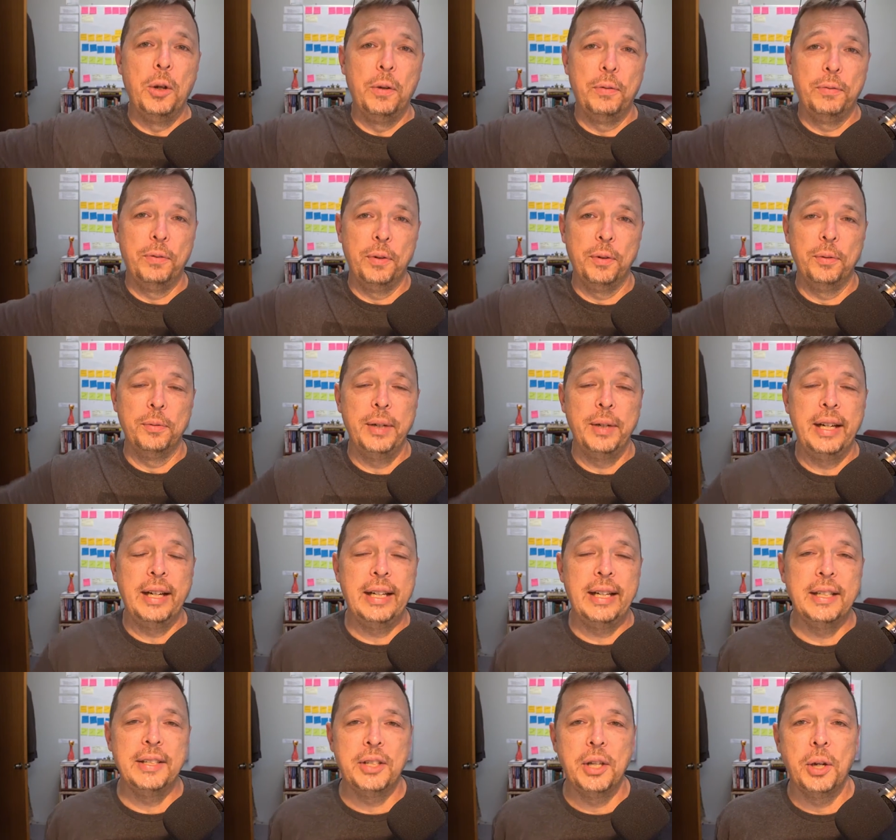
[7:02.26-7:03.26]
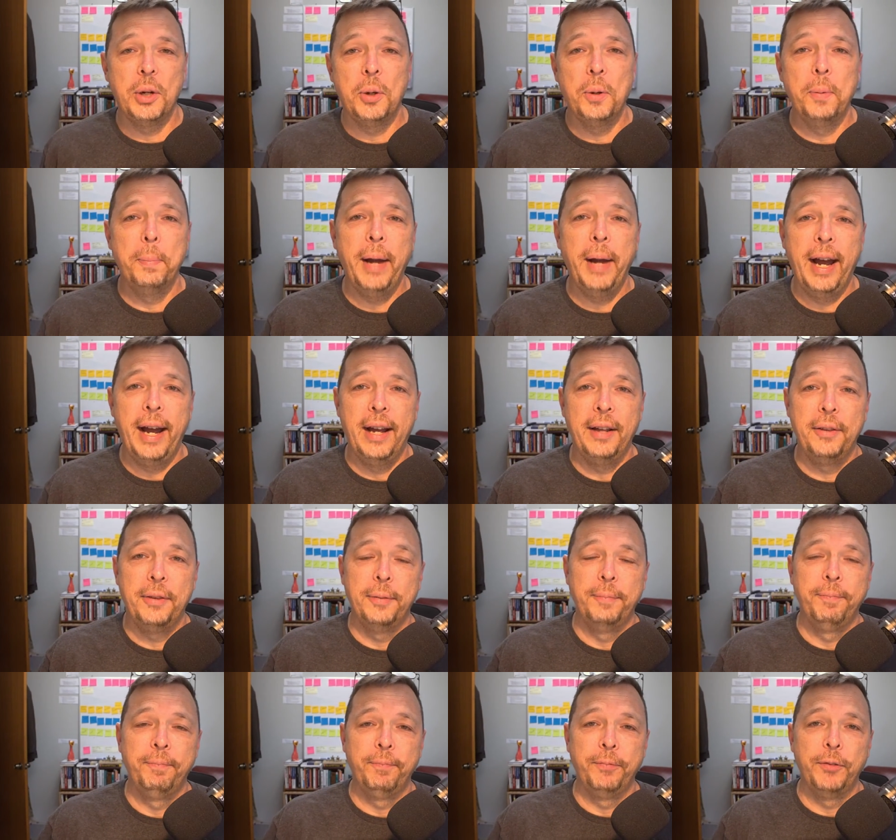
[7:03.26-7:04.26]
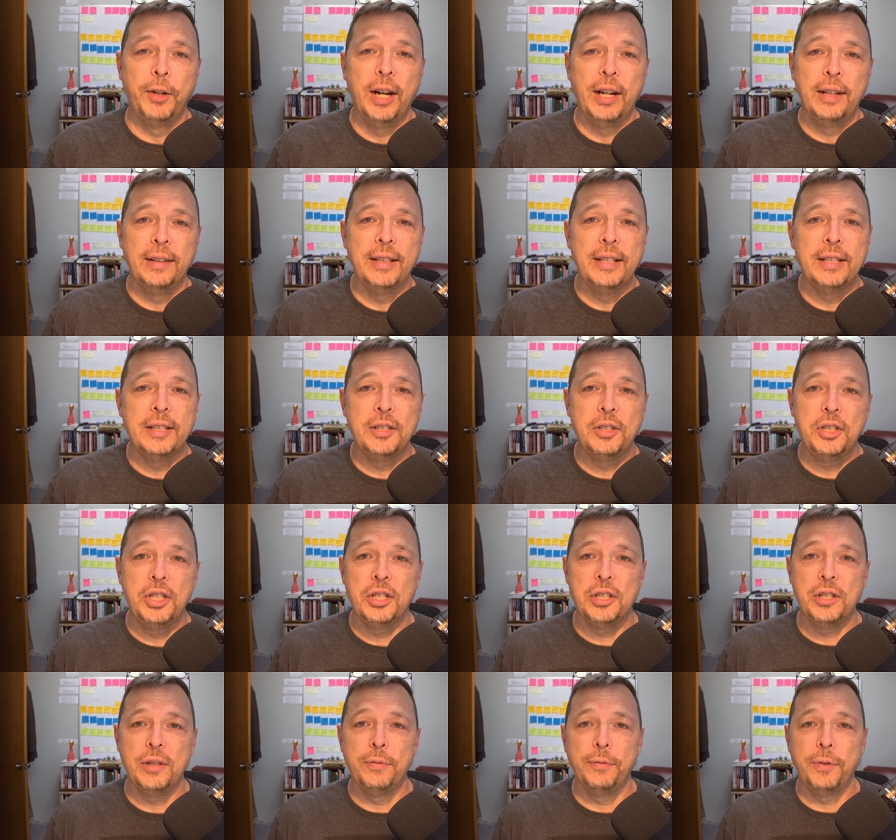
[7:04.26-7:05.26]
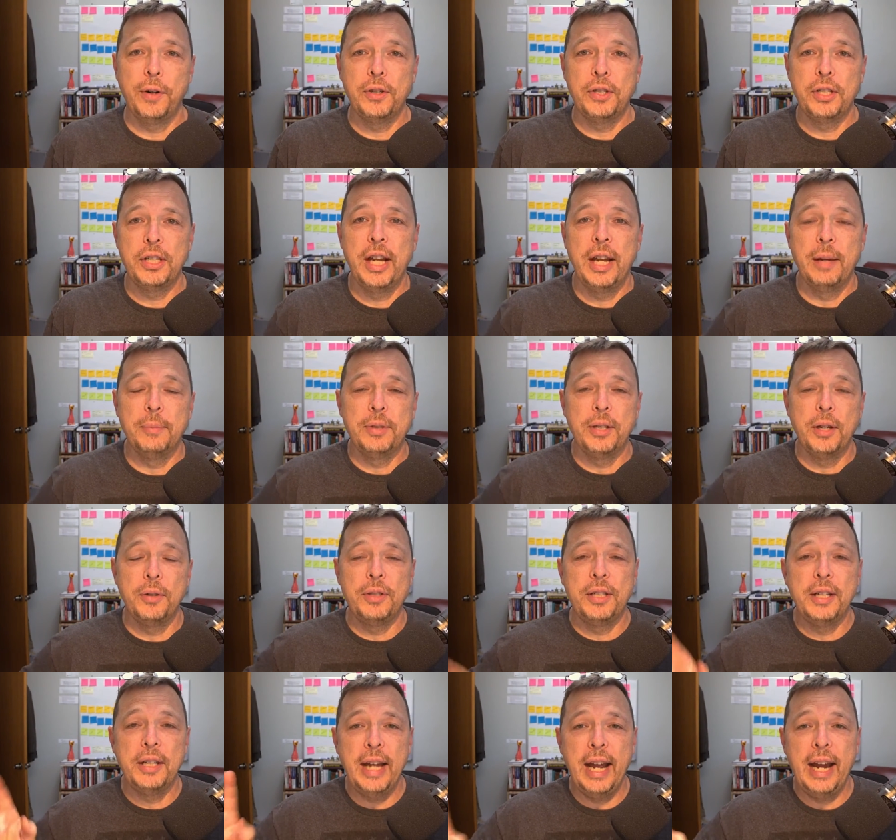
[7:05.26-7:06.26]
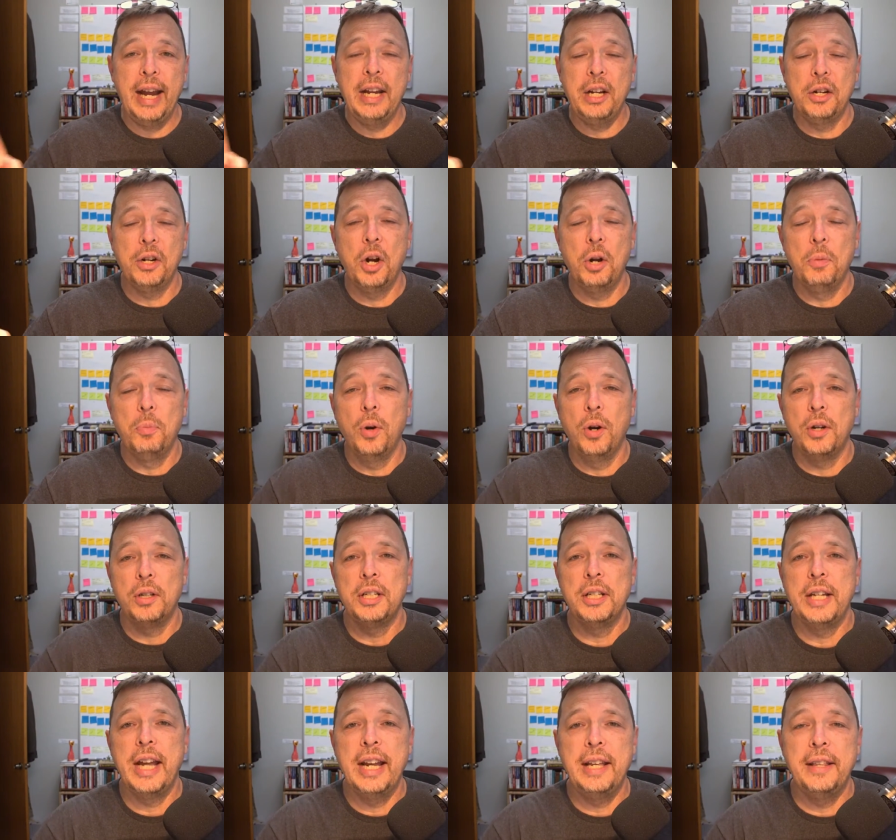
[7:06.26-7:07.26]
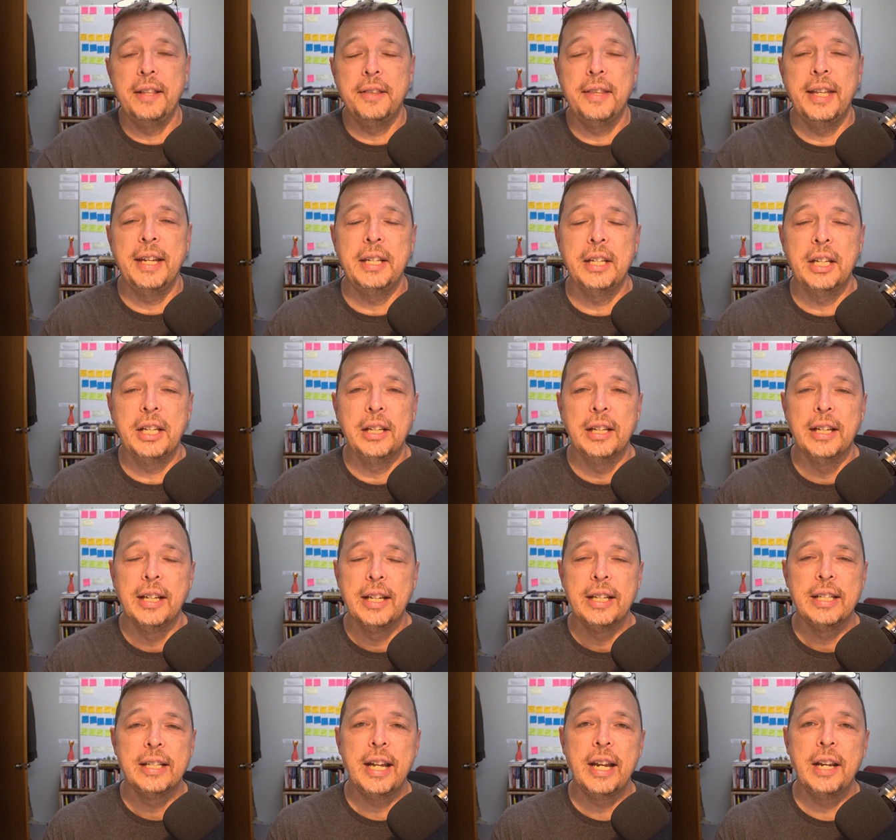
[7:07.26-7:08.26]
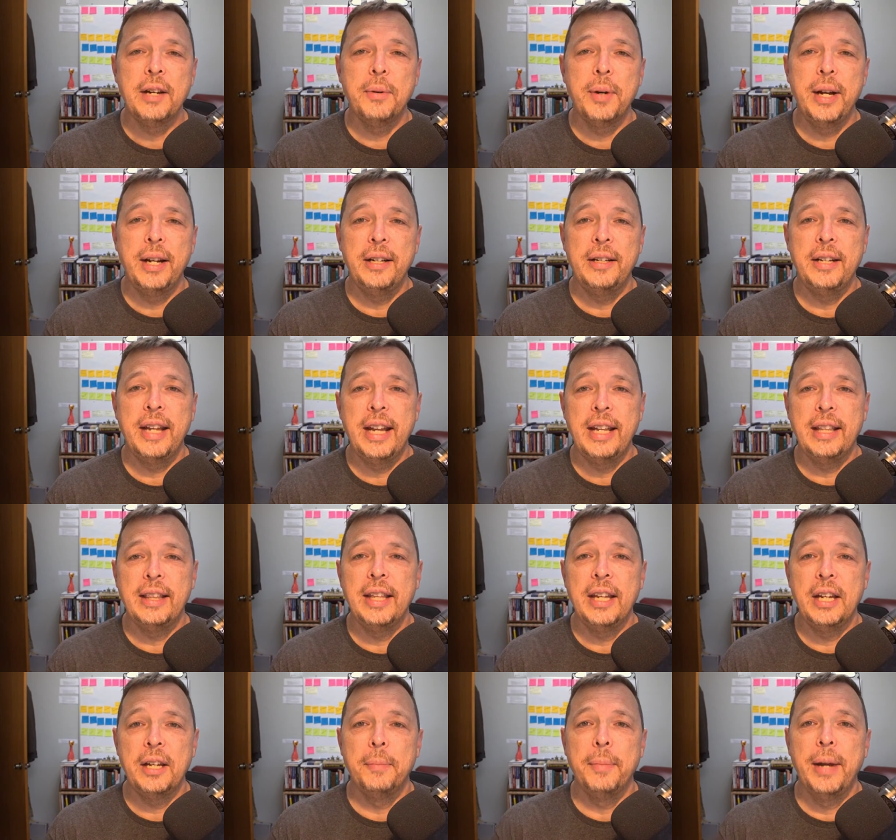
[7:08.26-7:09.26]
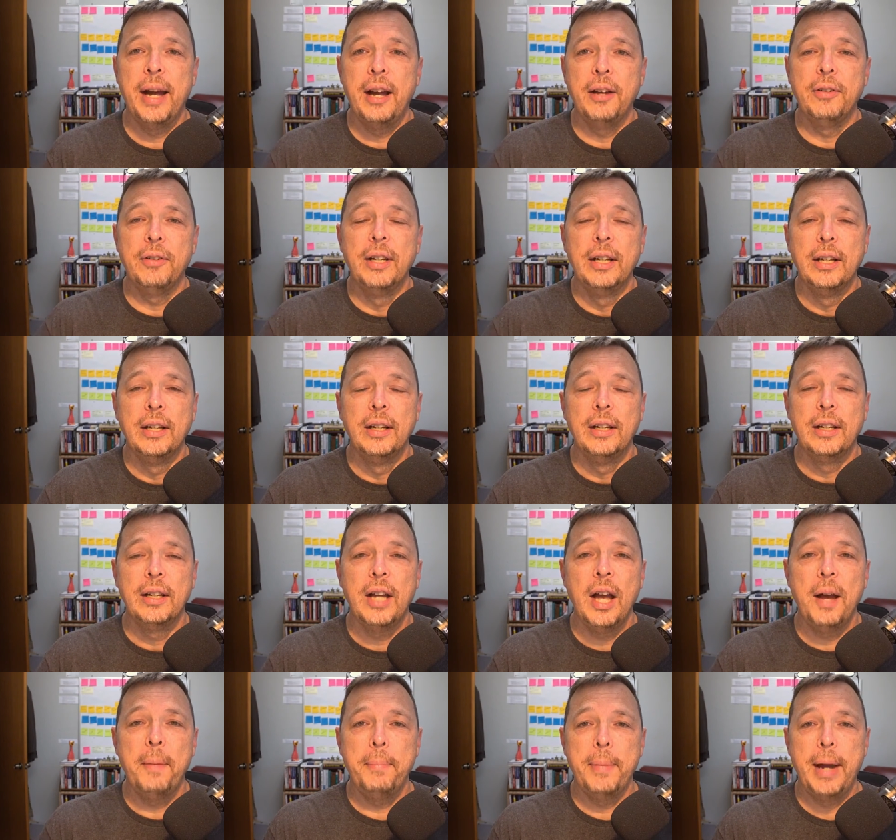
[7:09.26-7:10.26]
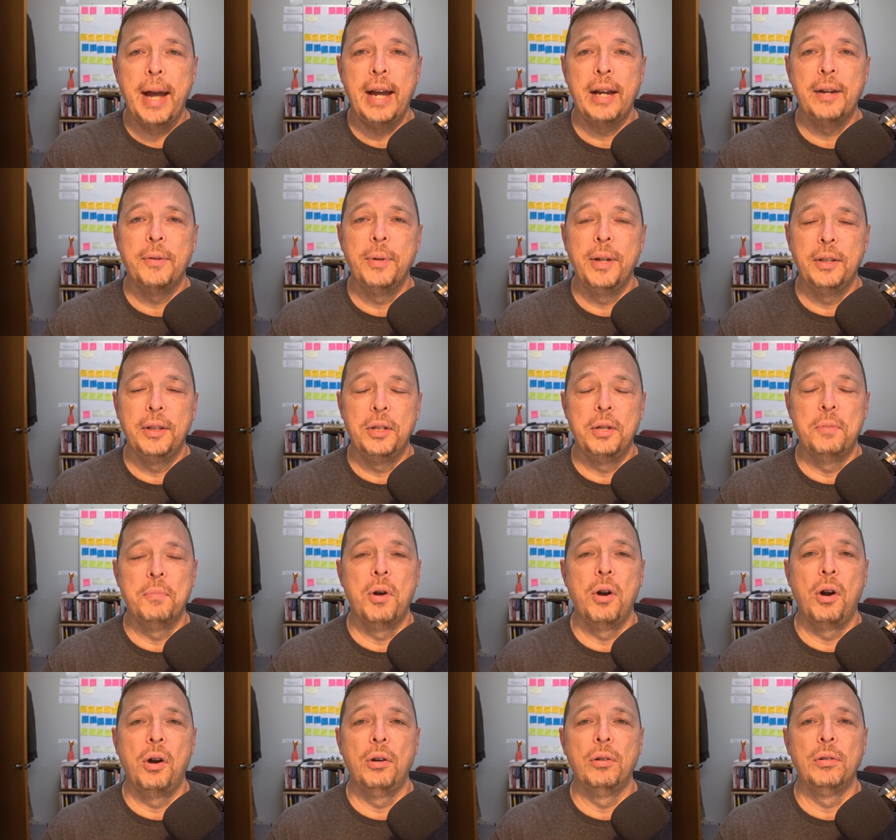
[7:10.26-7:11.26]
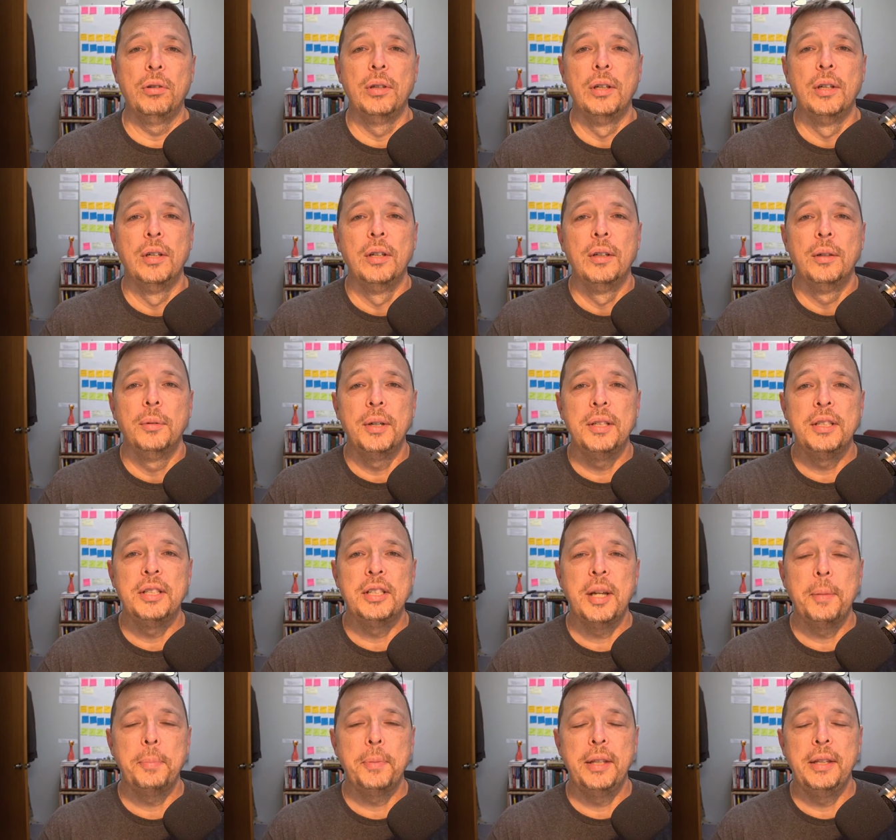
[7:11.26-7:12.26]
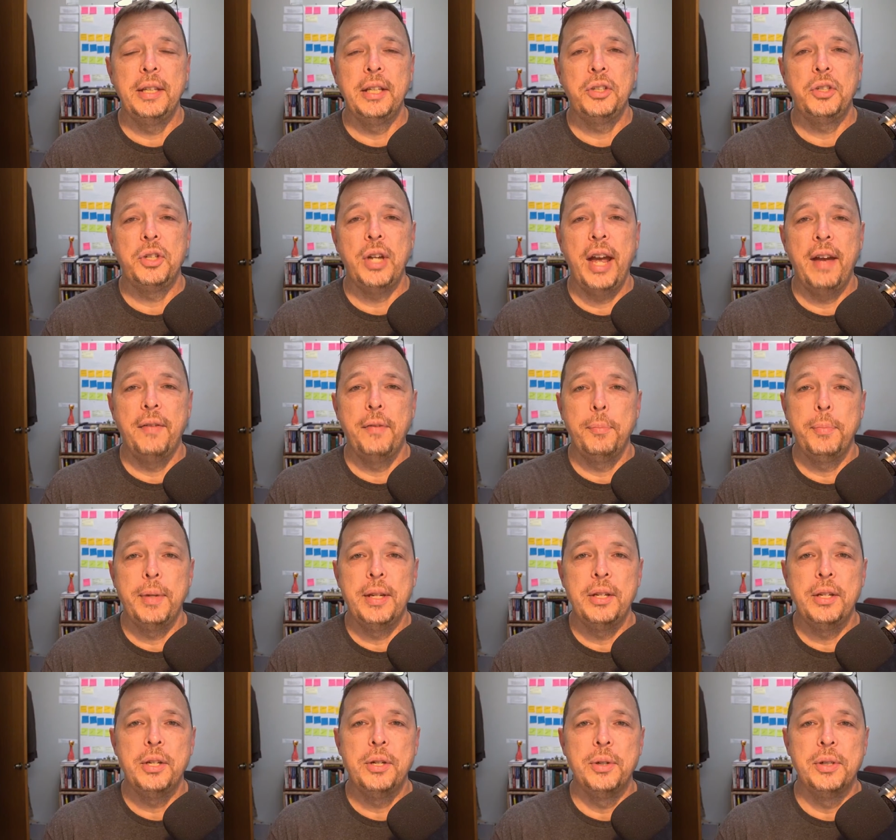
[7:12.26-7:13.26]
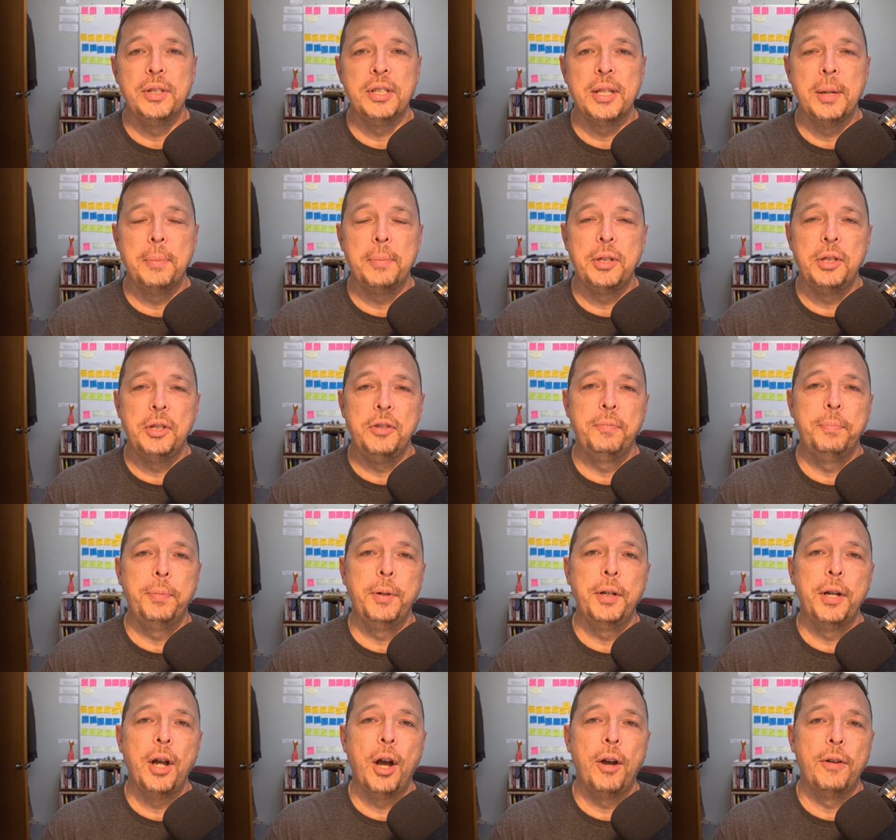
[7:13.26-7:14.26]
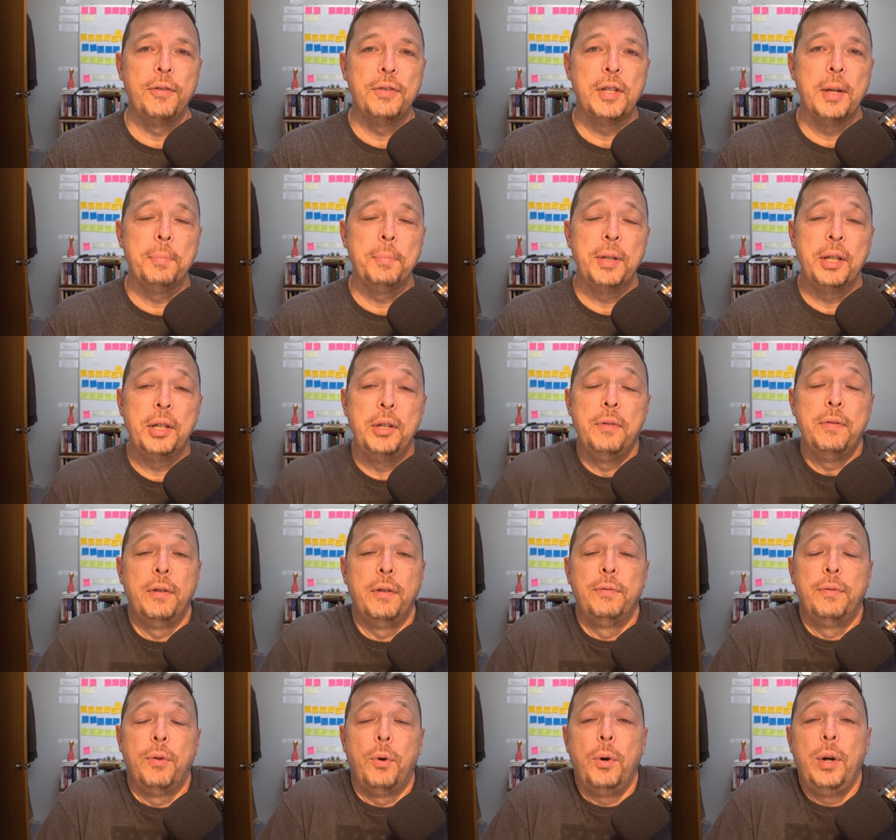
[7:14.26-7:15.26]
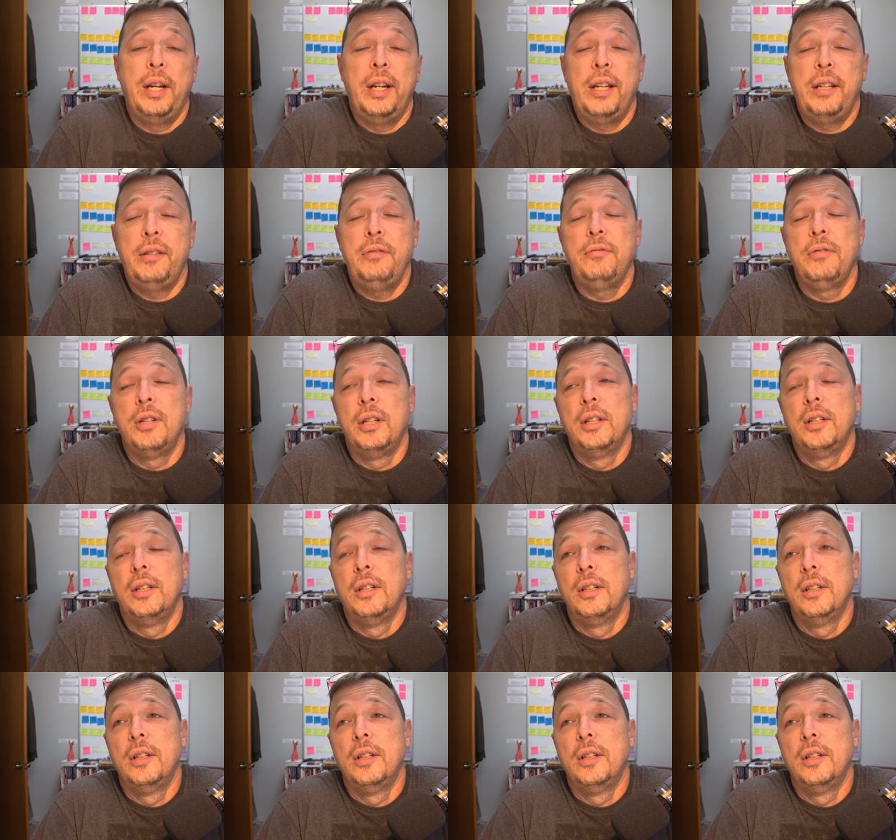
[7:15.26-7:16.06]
goal for the week is the whole path, right? This is just the first step. So today, your homework today, the thing to take away today, think about, come back with tomorrow. What's something that you haven't been doing? Something you've put off, something you've avoided